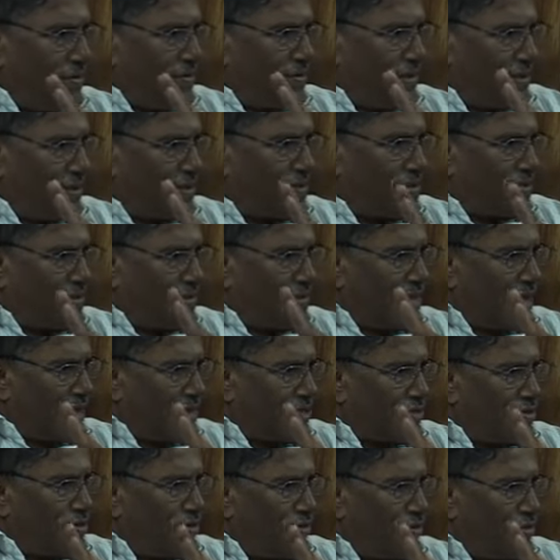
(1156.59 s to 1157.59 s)

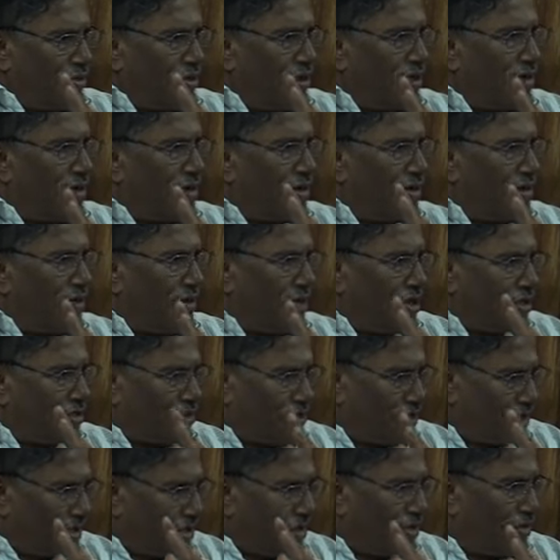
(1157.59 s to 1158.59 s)
That's called
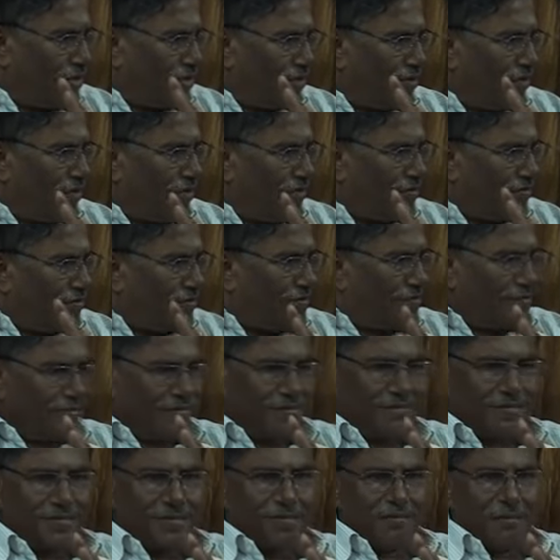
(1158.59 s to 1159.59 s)
inclination,
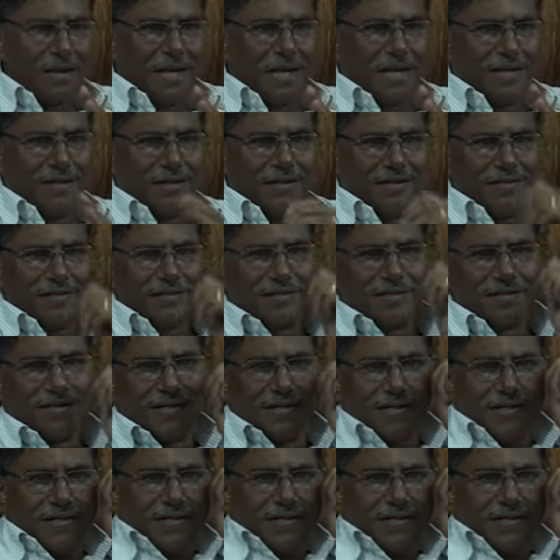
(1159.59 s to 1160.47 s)
The man's,